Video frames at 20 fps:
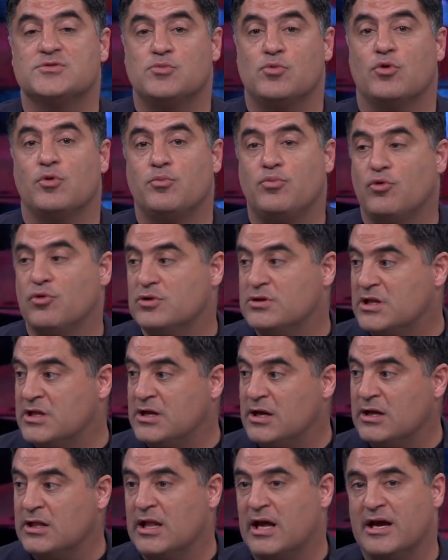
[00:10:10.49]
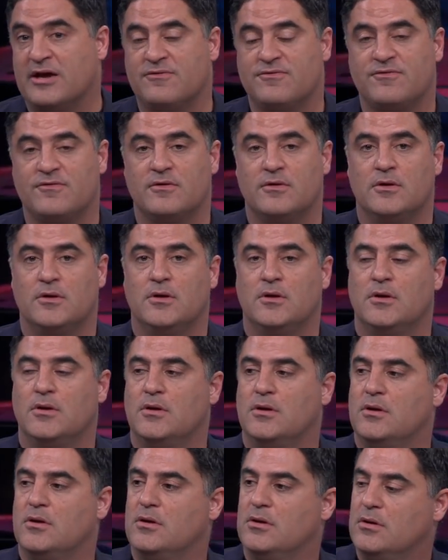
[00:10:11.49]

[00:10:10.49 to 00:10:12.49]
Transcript: more important than their life. And also, and, and, they're